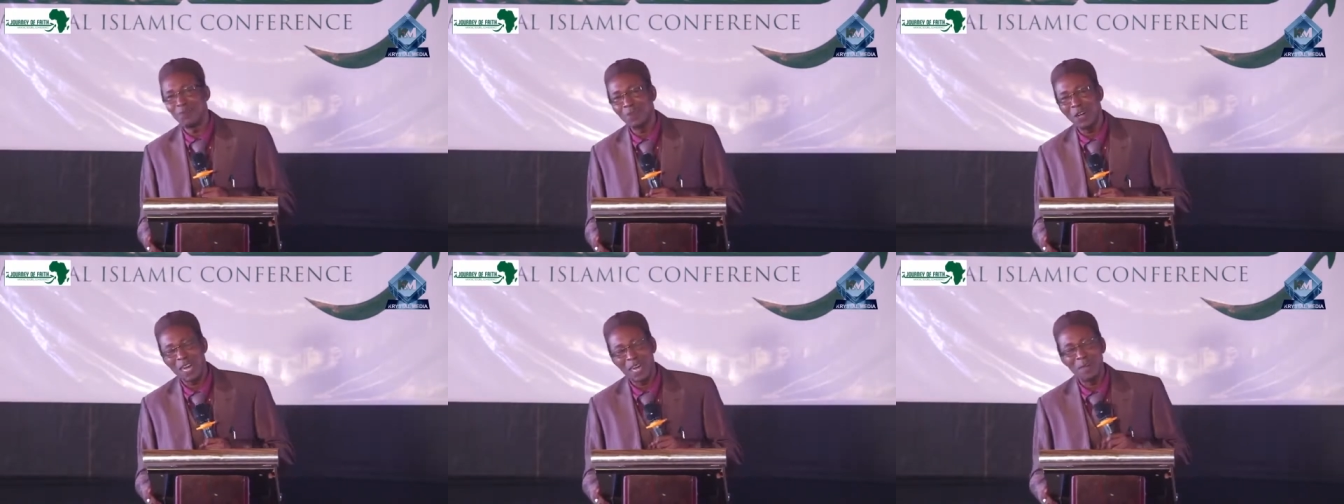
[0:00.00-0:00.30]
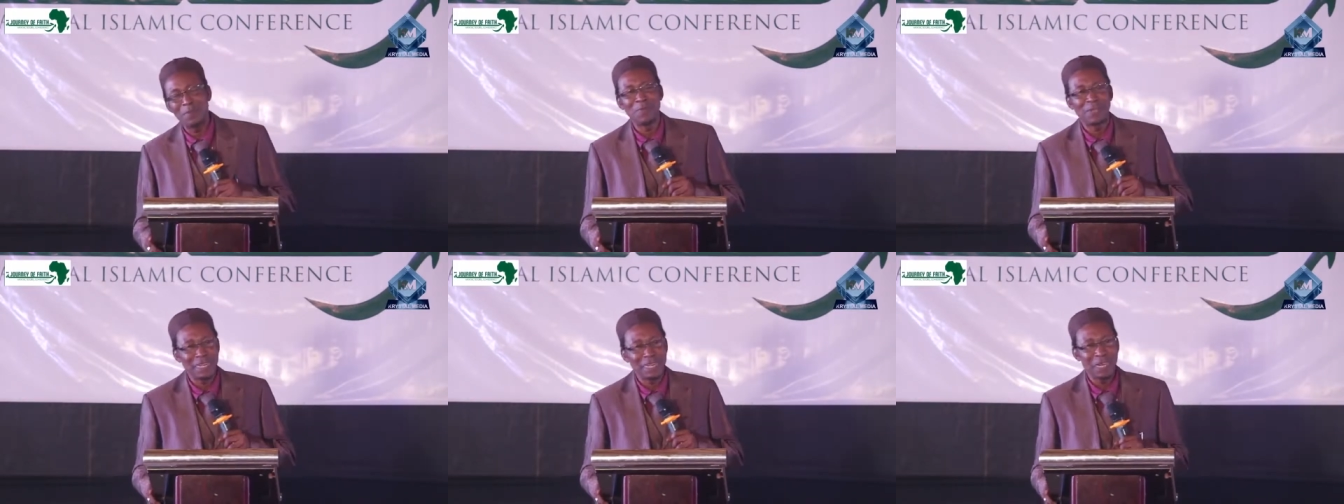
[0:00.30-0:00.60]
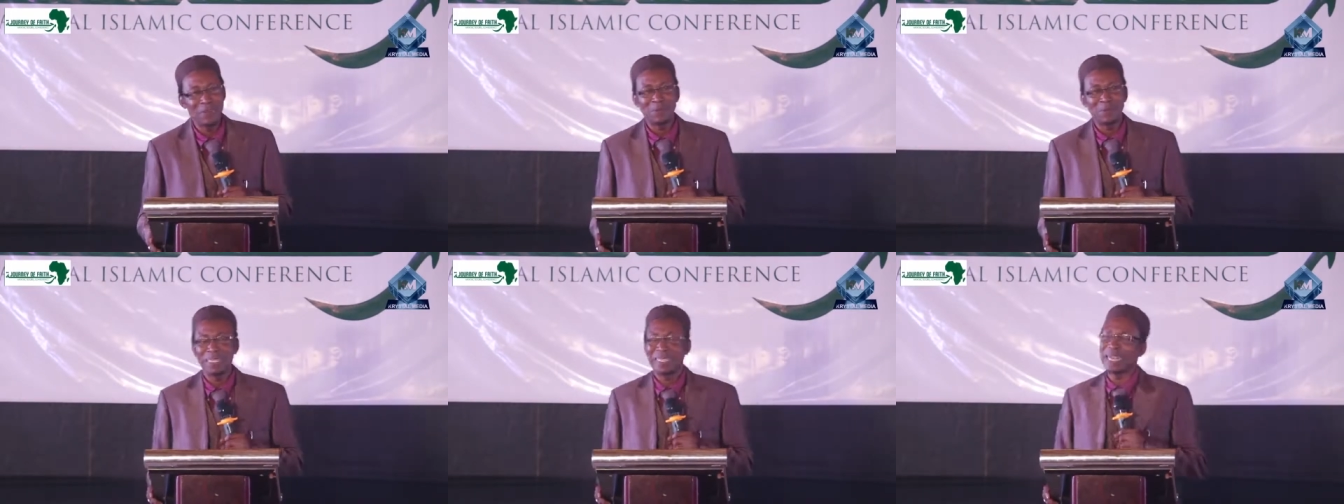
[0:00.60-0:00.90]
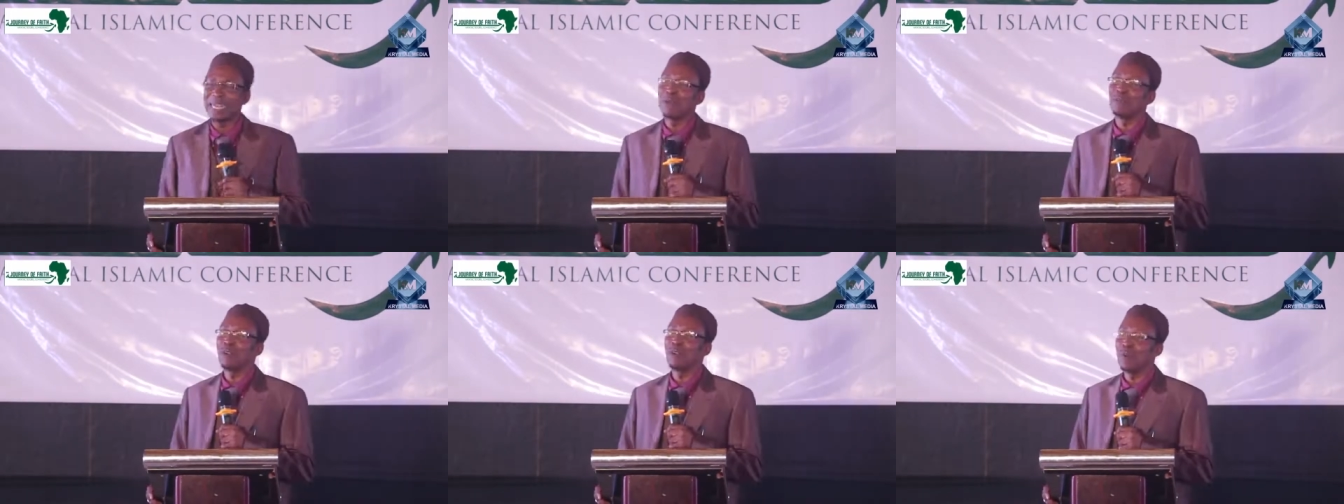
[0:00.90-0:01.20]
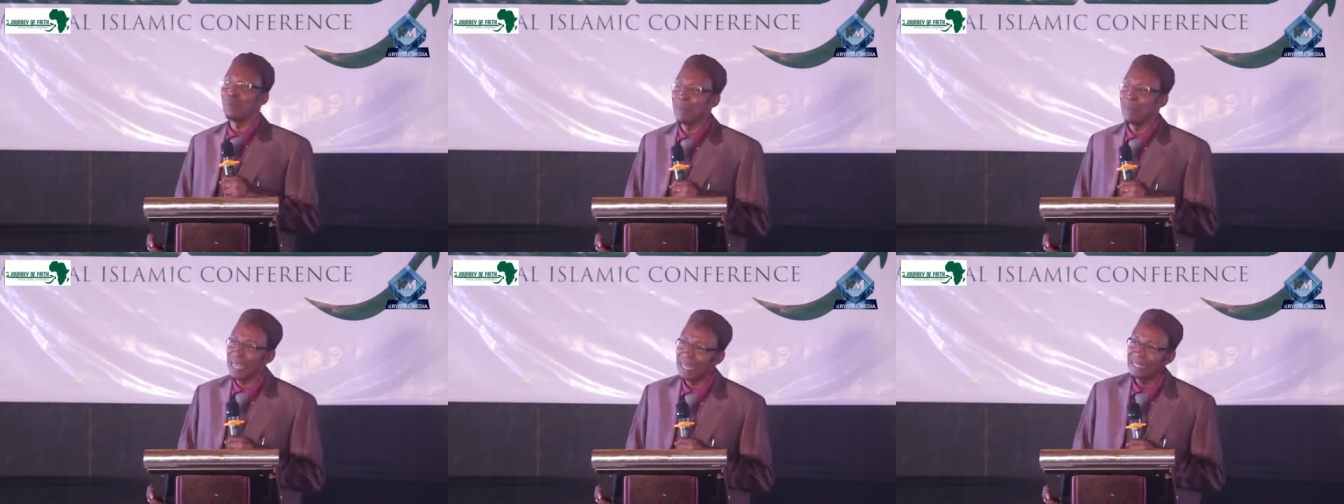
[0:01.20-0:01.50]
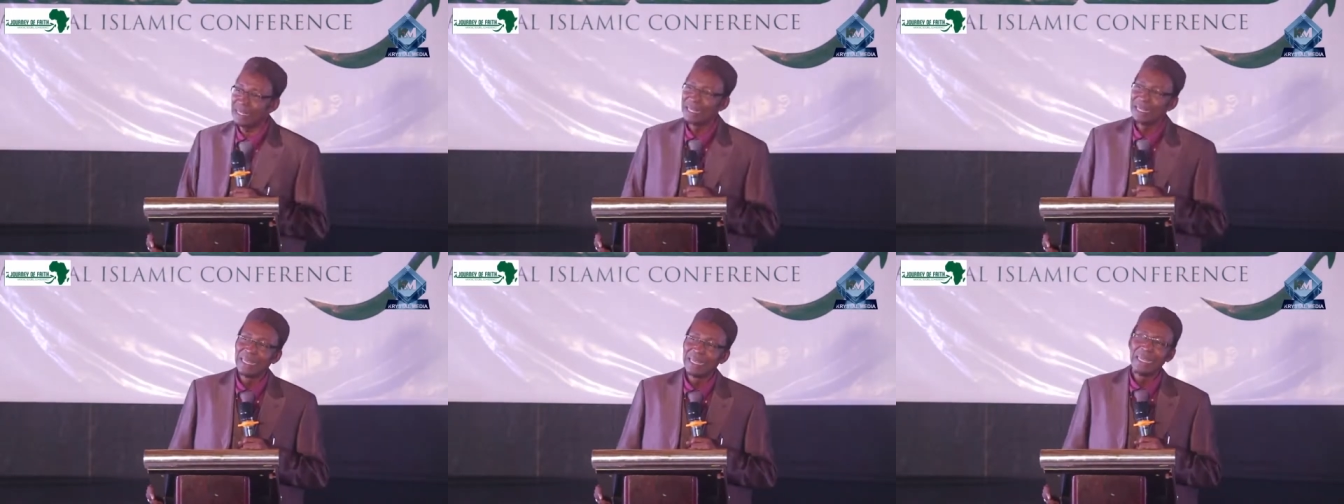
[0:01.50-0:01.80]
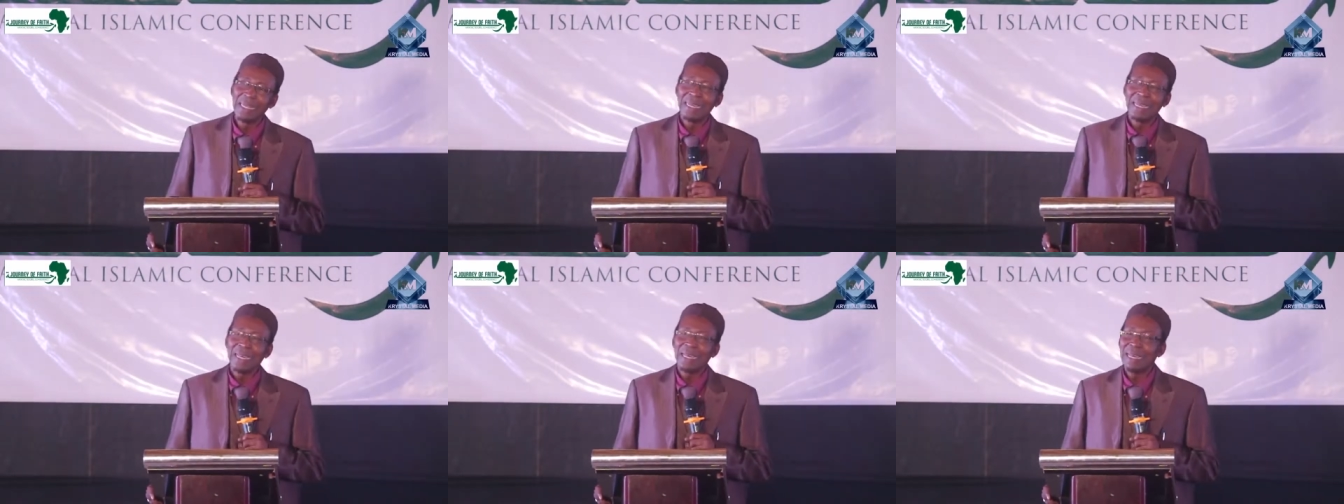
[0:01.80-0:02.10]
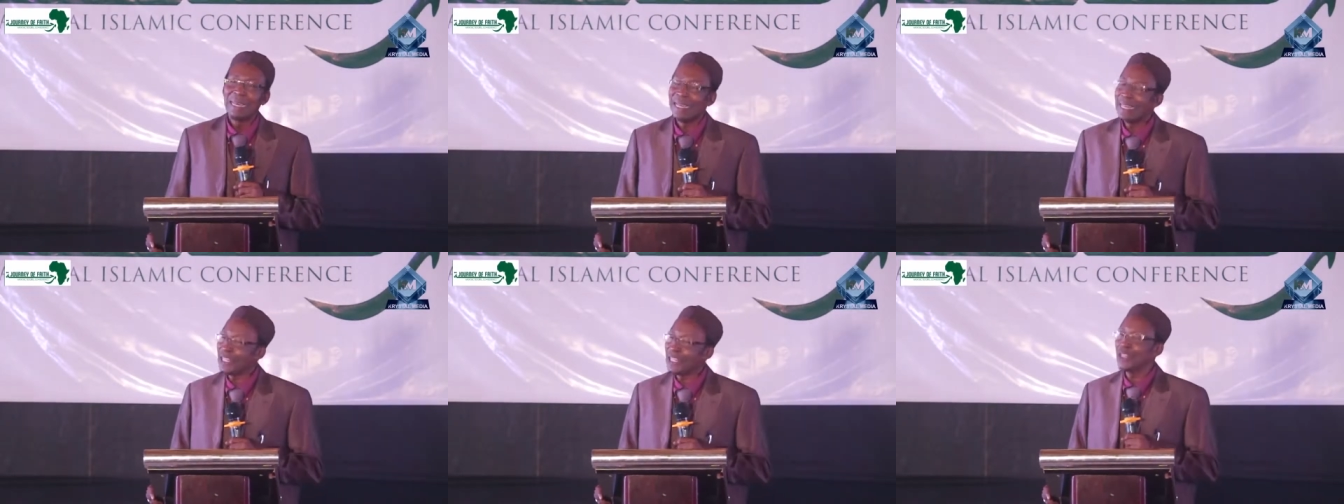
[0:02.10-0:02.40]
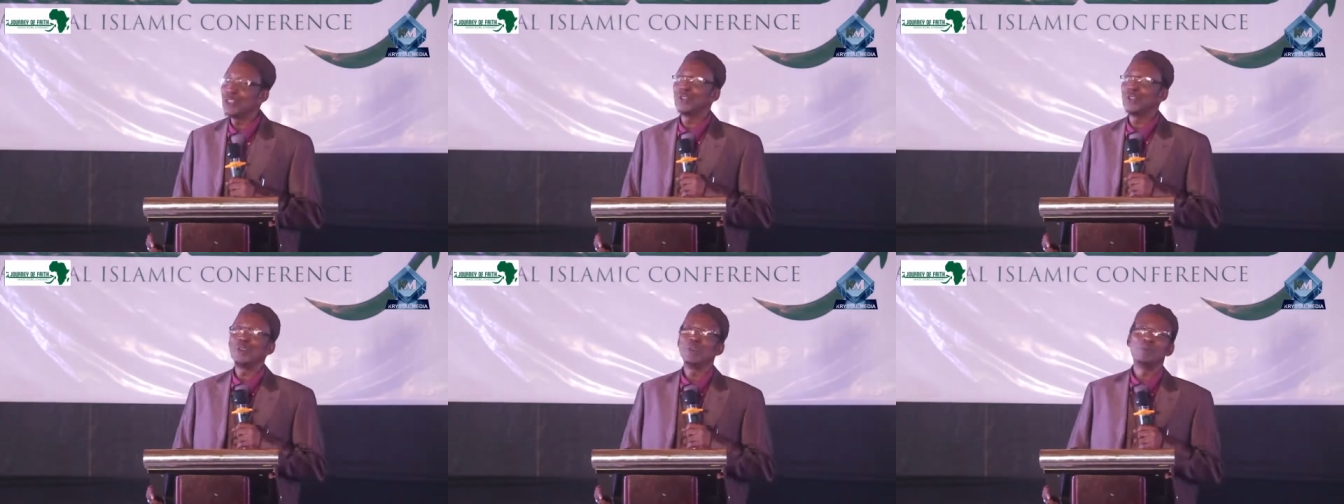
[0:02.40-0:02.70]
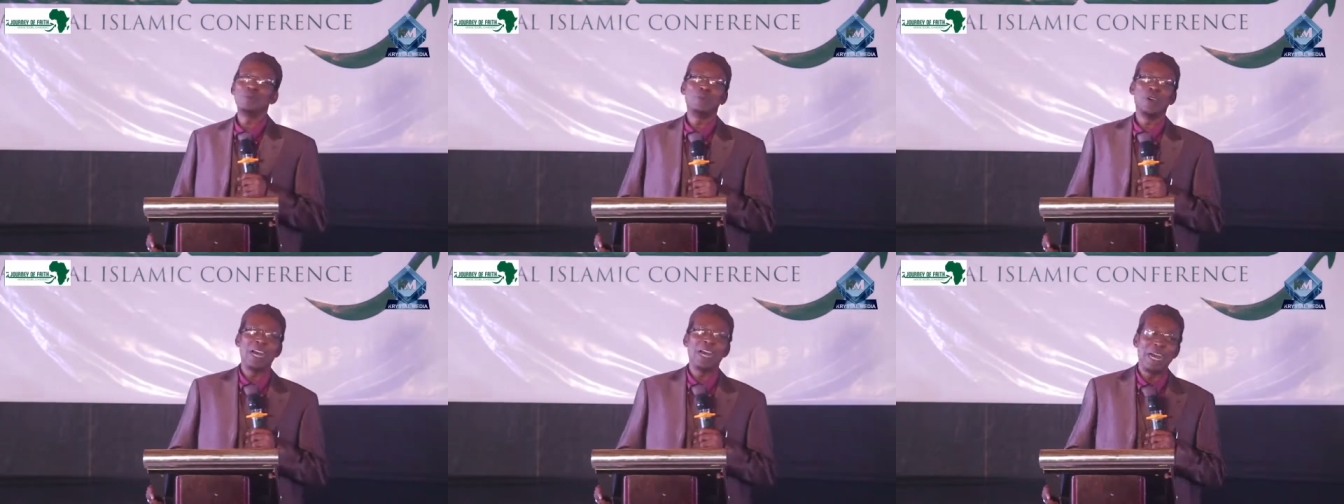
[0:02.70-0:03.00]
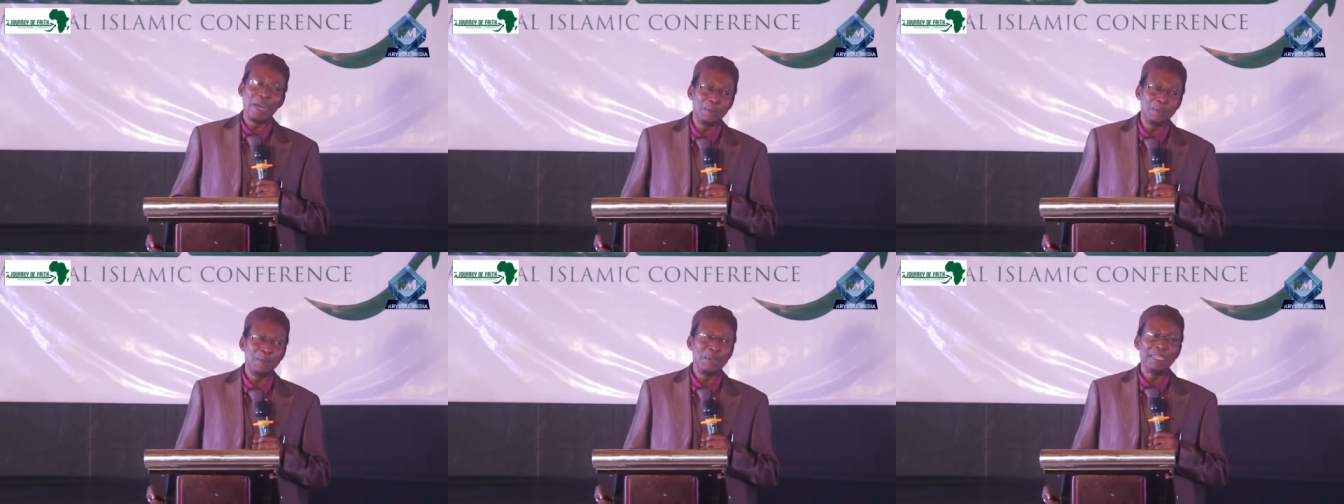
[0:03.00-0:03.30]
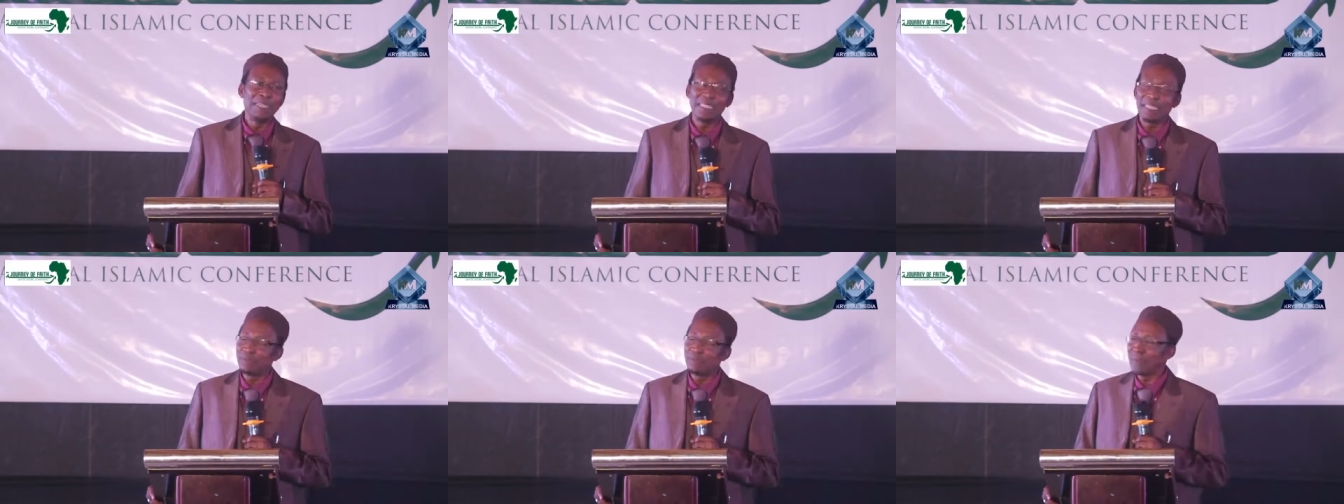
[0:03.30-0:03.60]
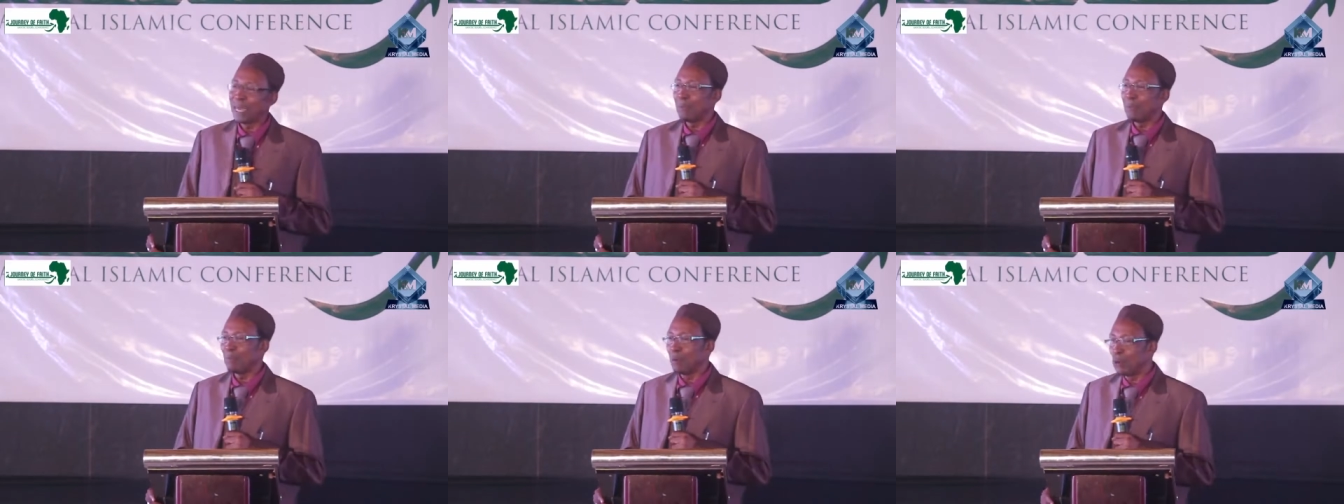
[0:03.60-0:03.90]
Muhammad, come on, man. Ain't no Muhammad in my